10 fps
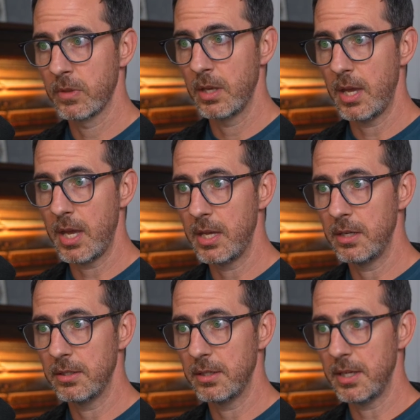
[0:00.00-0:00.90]

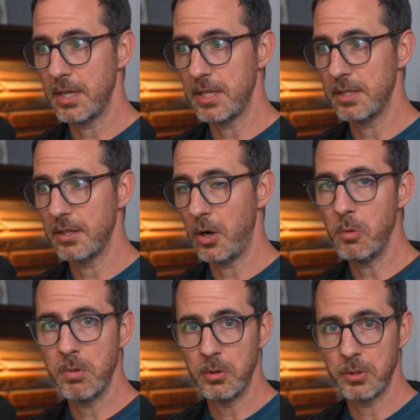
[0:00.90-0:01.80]
and a
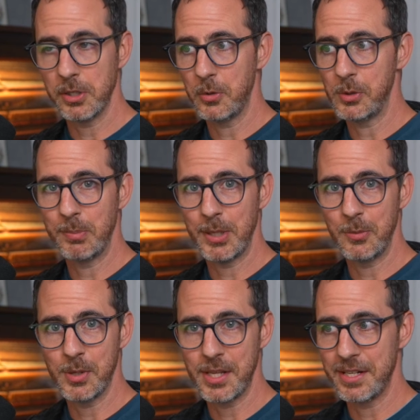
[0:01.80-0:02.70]
oboe can only play
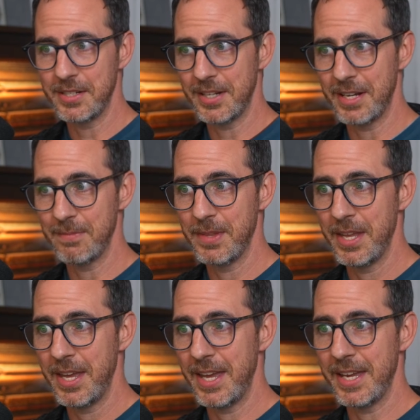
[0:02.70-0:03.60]
one at a time,
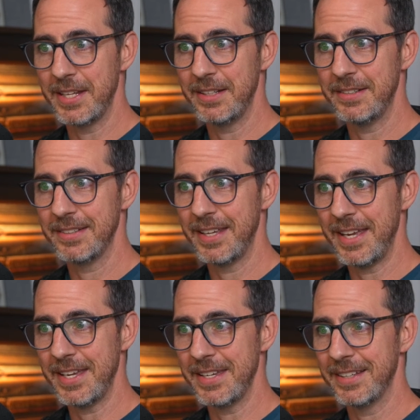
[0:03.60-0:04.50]
and
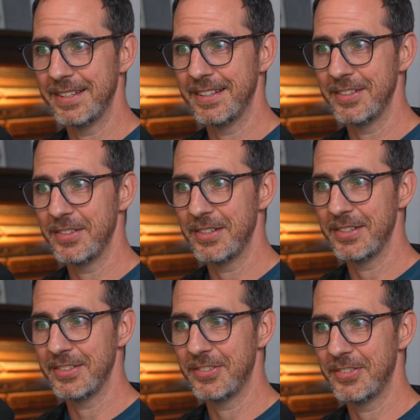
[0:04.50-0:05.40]
a
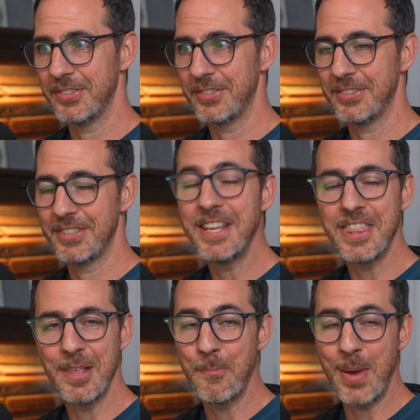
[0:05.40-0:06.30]

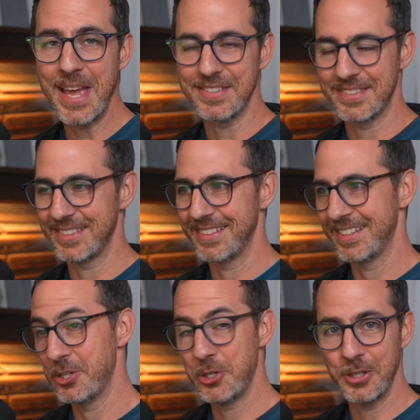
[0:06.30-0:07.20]
synth bass
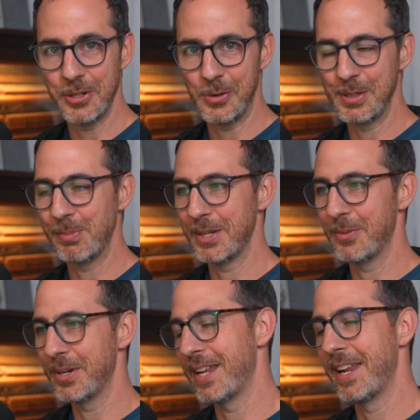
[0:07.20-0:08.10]
should only play
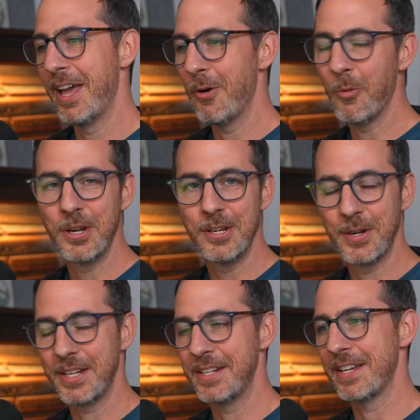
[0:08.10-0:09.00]
one note
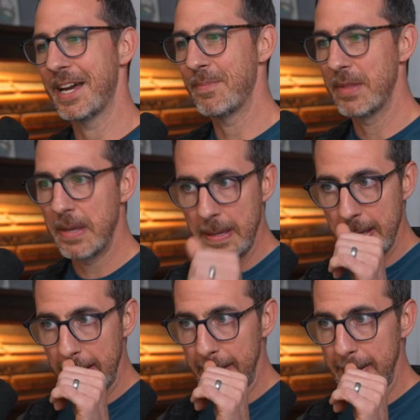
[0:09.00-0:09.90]
at a time.
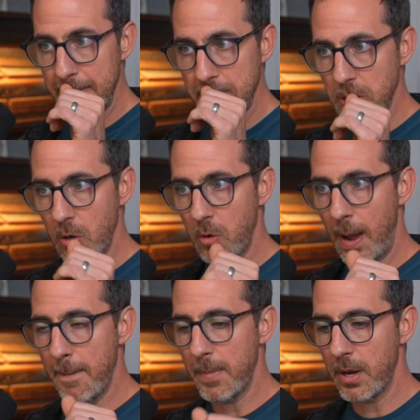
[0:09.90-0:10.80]
So
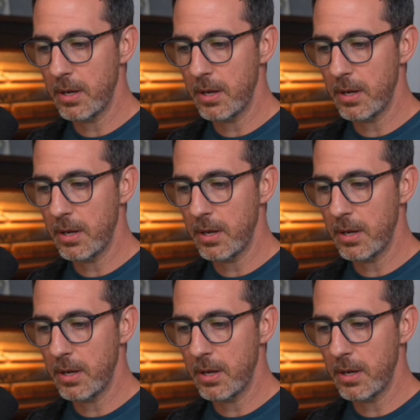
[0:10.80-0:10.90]
I'm